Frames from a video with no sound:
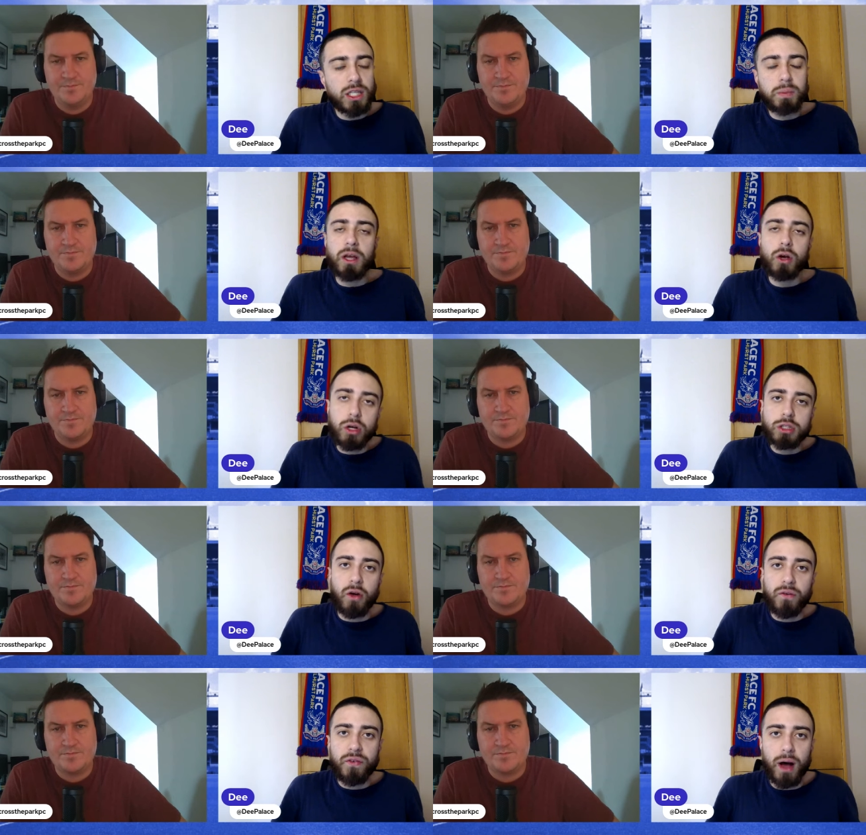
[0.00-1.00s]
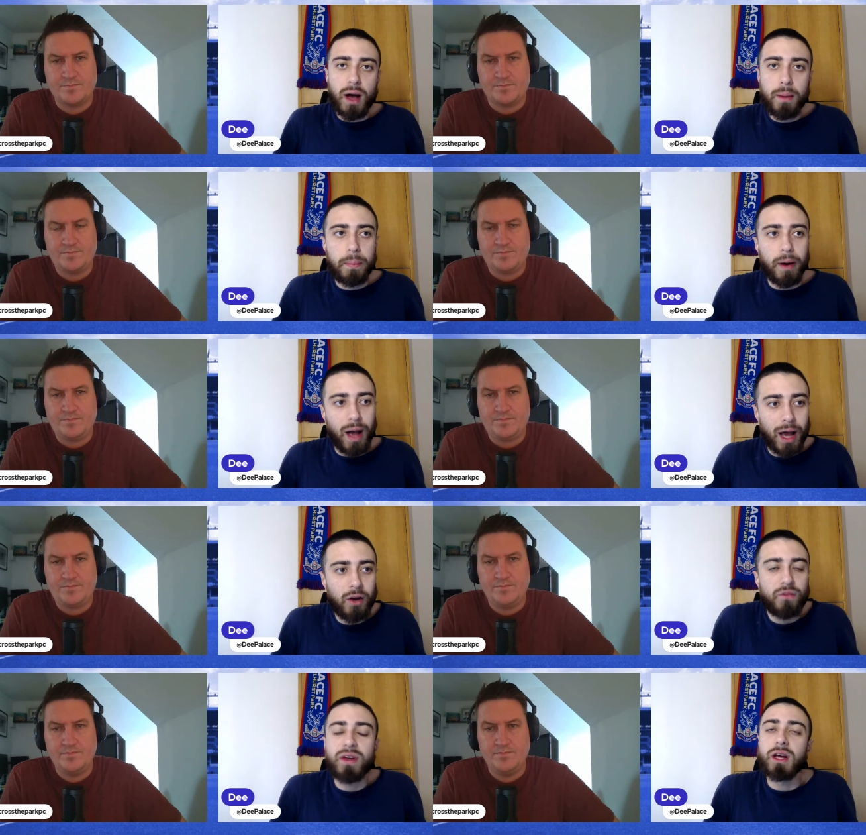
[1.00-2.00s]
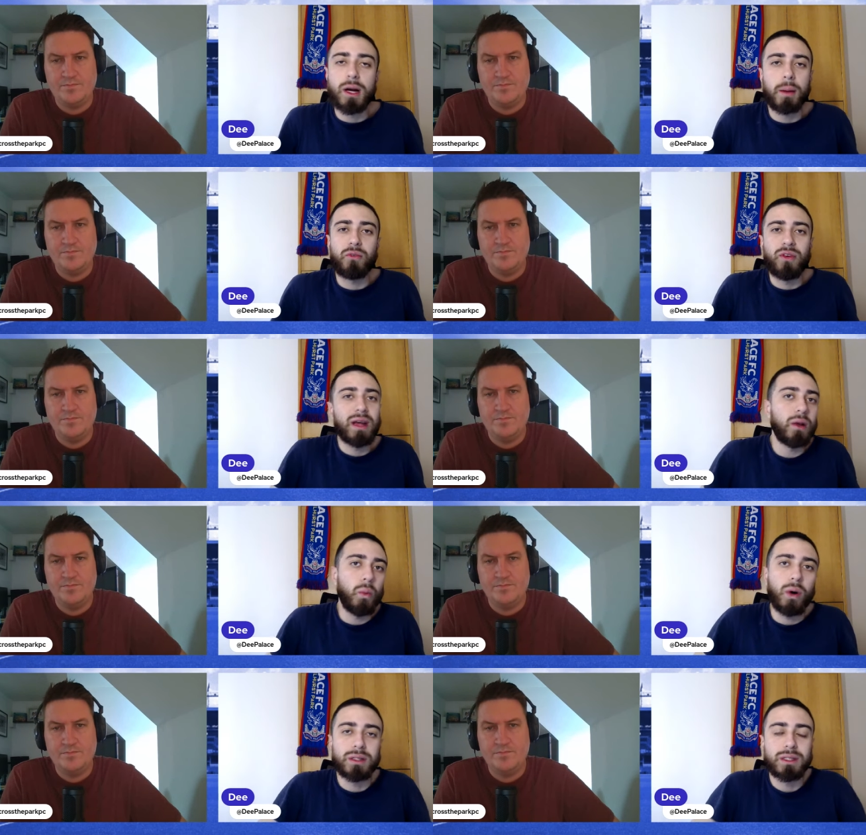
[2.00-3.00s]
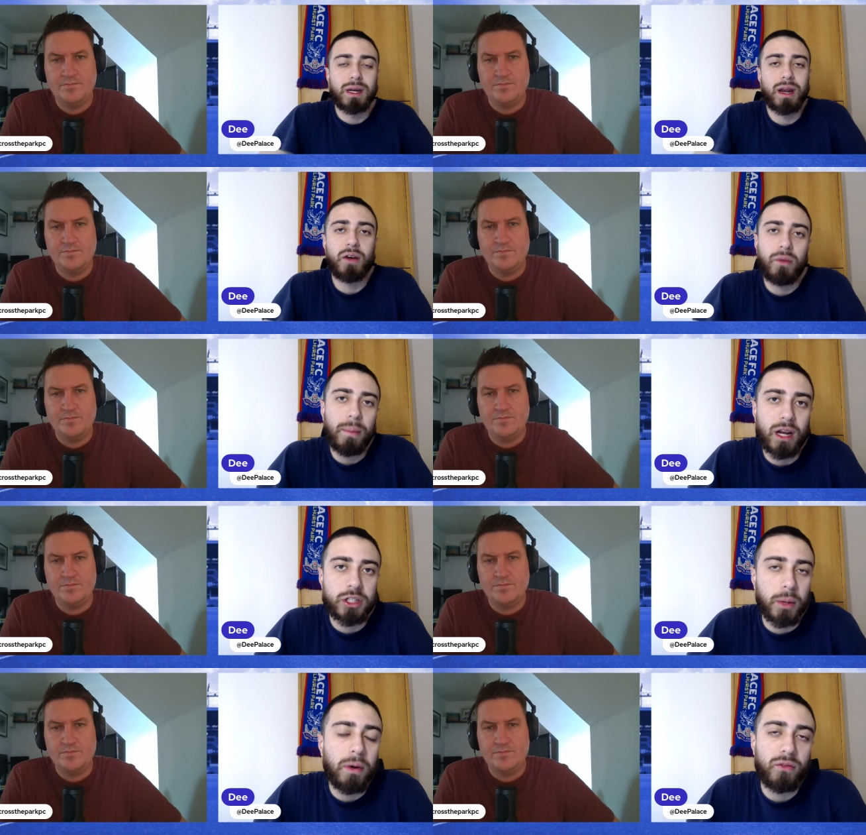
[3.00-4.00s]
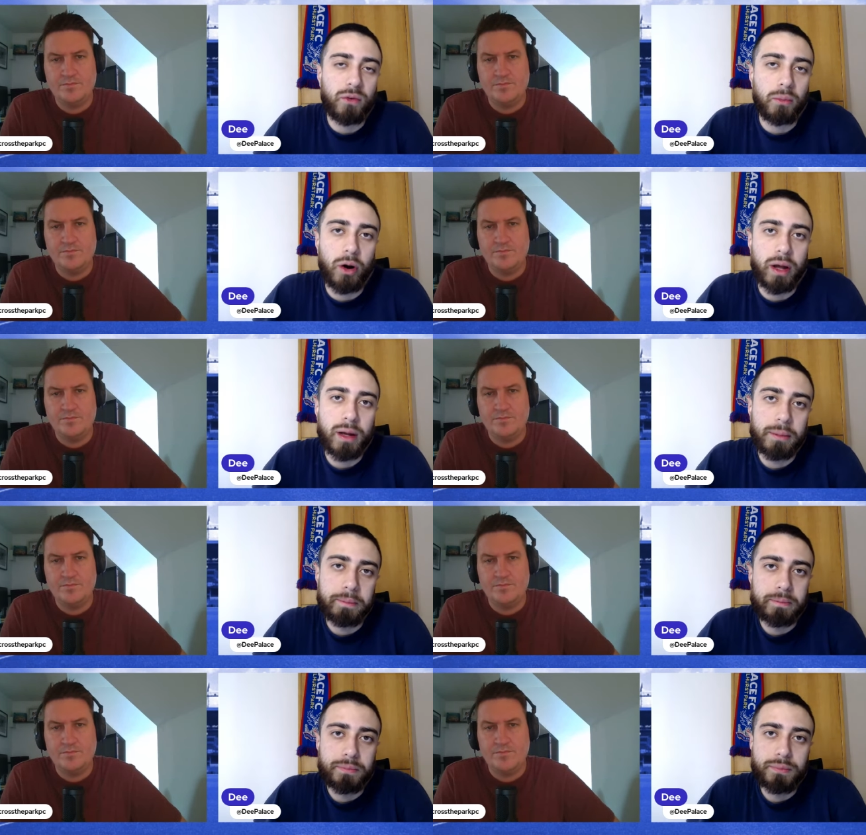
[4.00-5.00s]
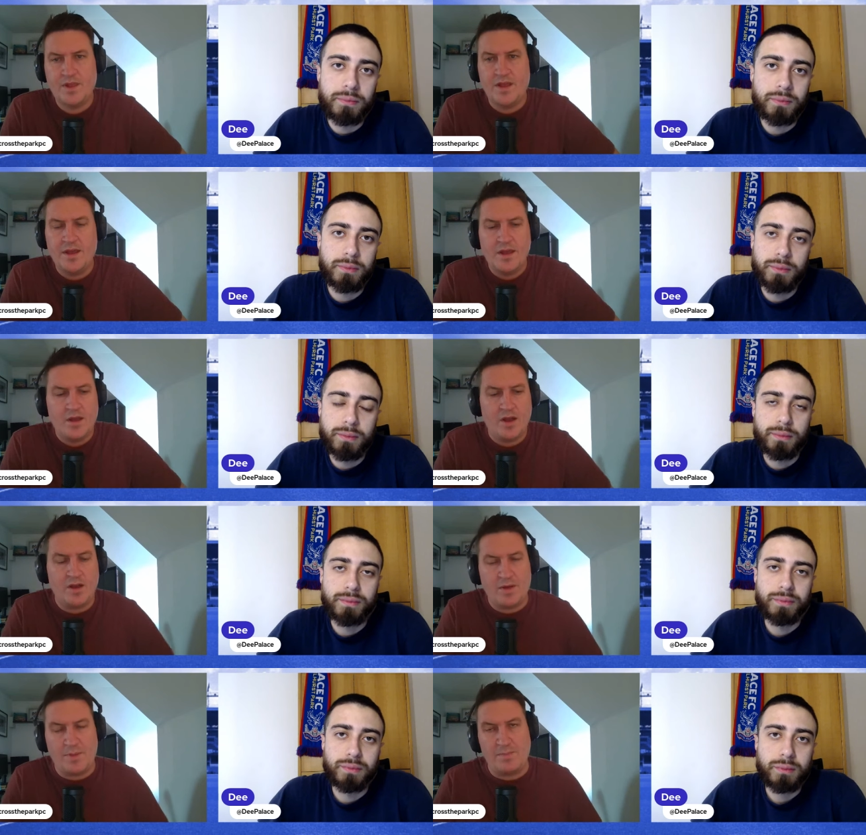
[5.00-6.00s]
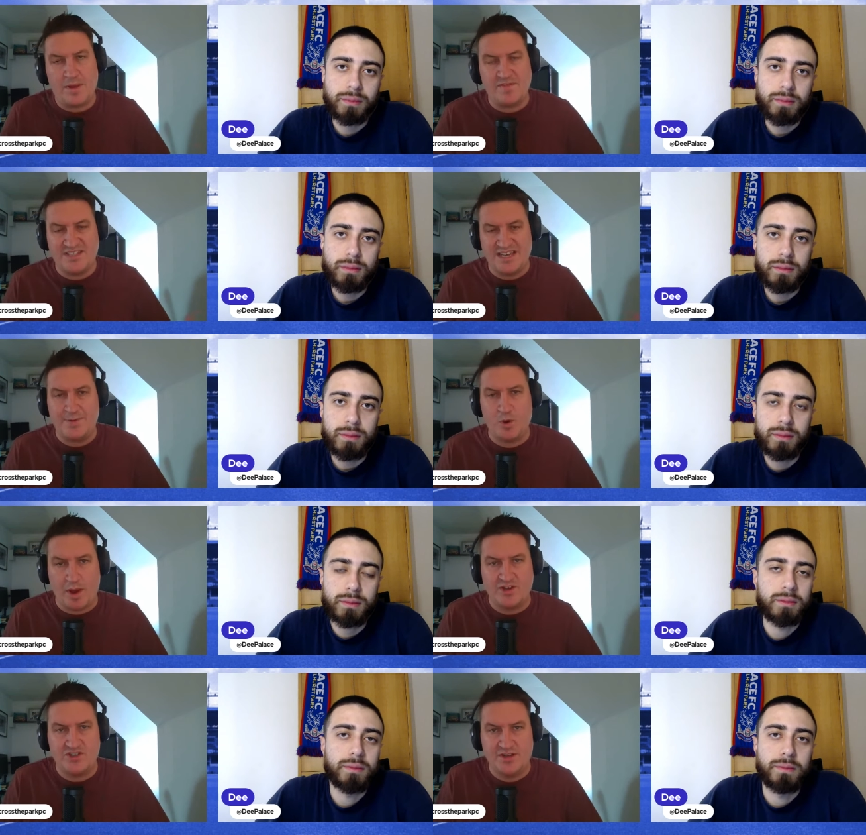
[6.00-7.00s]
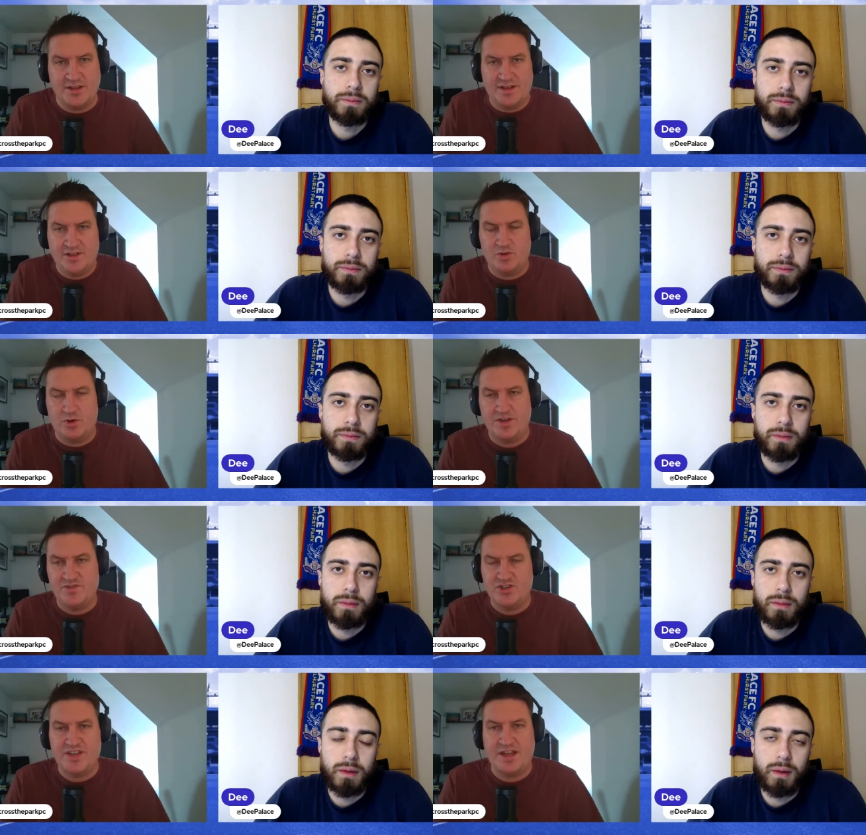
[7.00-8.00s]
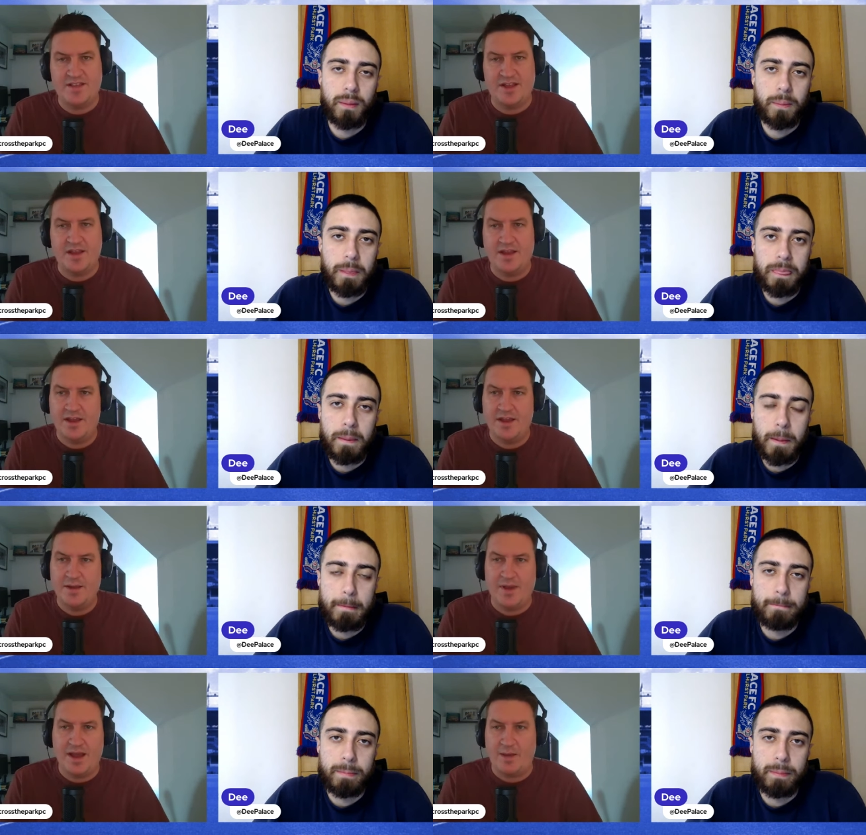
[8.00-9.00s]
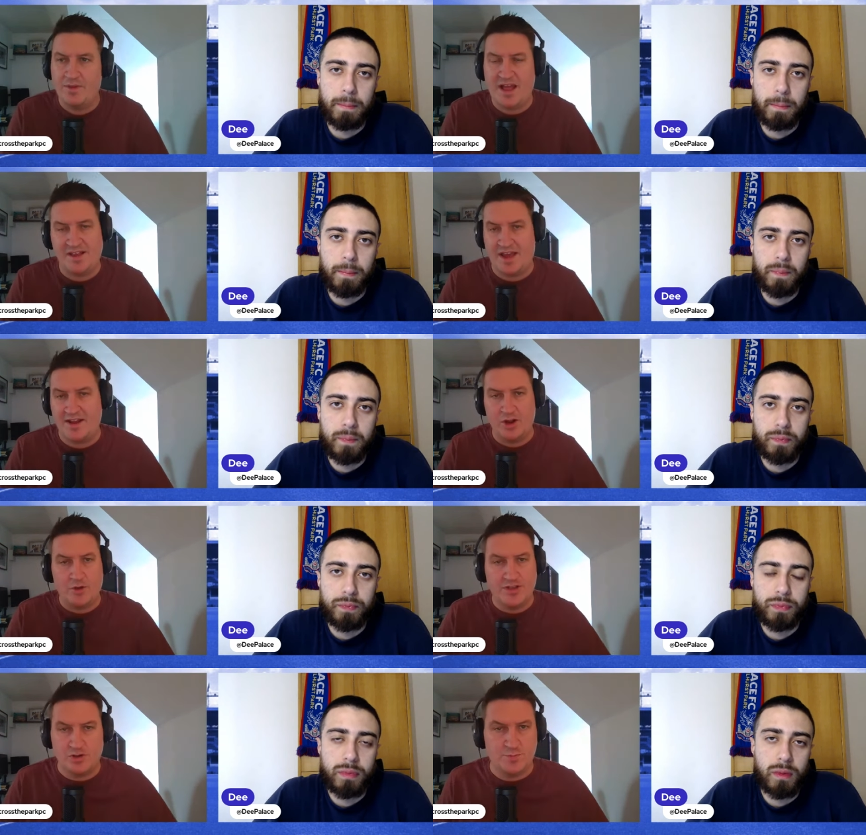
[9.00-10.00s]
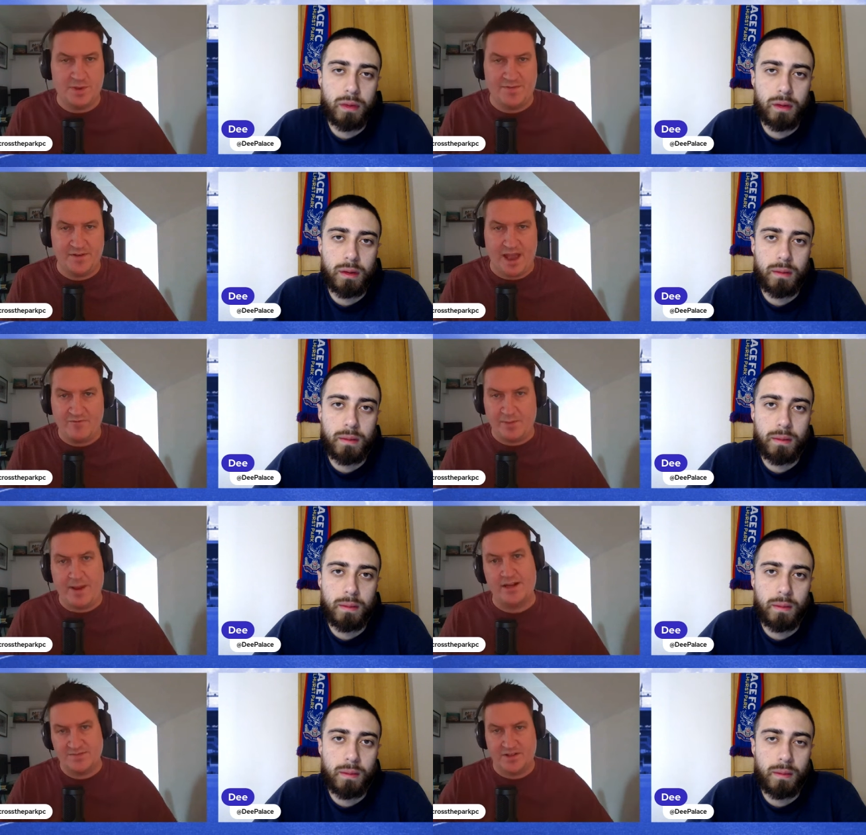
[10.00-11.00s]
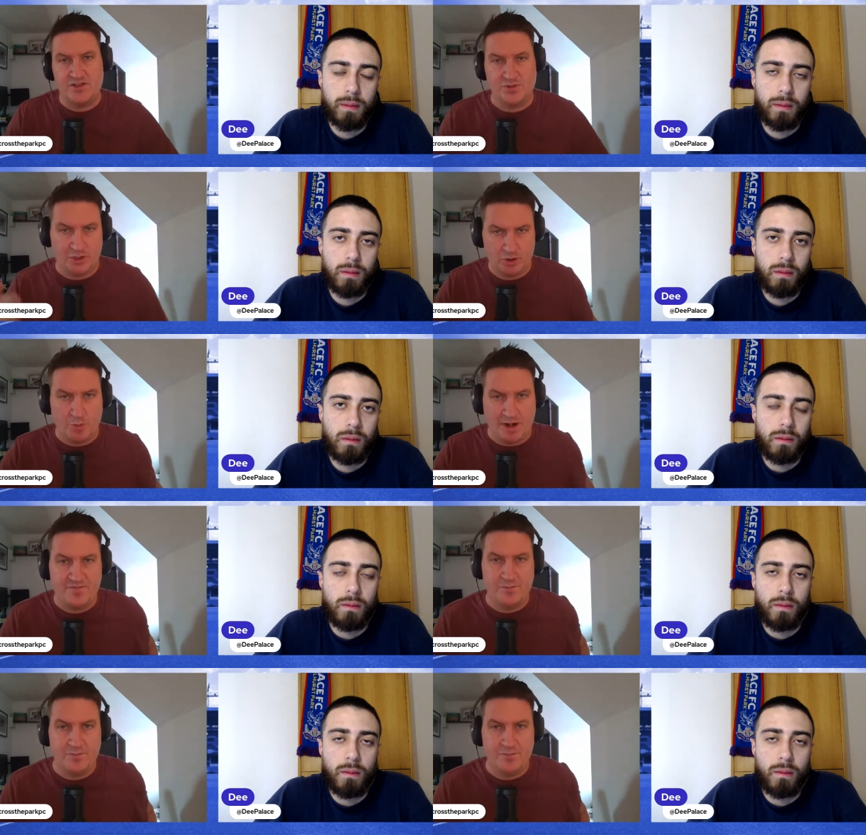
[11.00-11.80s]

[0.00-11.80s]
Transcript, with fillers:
Speaker 1: it's been good so far, but I don't think the club really wanted another manager apart from Roy.
Speaker 2: A, bit, a bit of a deeper question in, into what you've just said there. Um, and again, I know you don't speak for every Palace fan, so you can come at it mm.